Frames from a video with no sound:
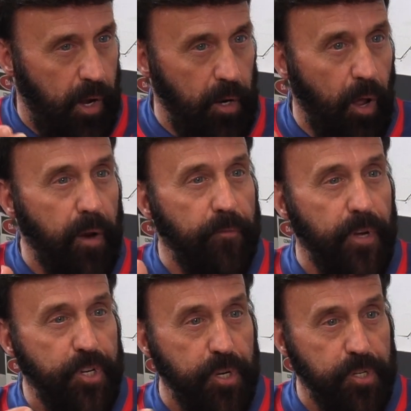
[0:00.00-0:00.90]
a lot of
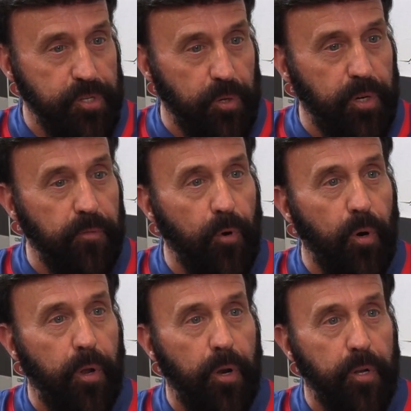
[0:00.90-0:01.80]
visions are
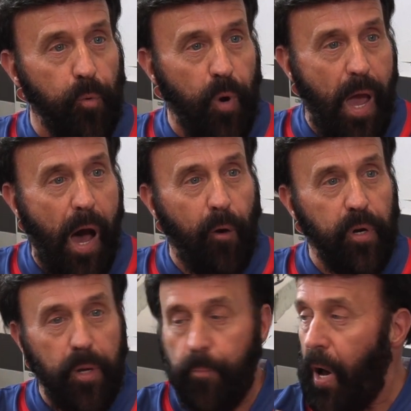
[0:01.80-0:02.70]
converted into
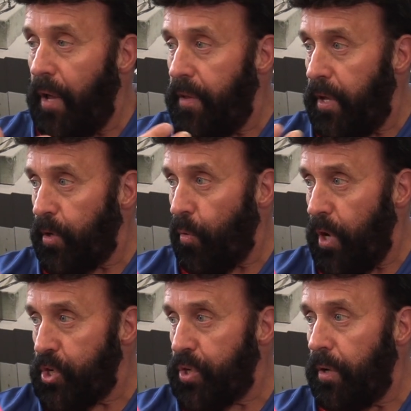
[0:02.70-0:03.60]
reality by the
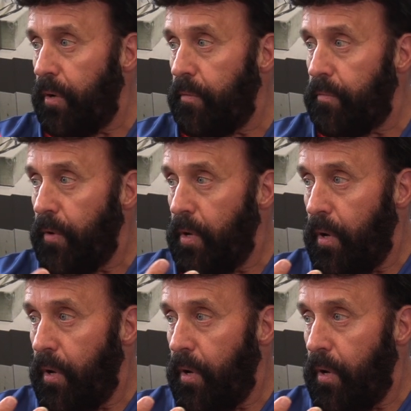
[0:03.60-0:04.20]
integration of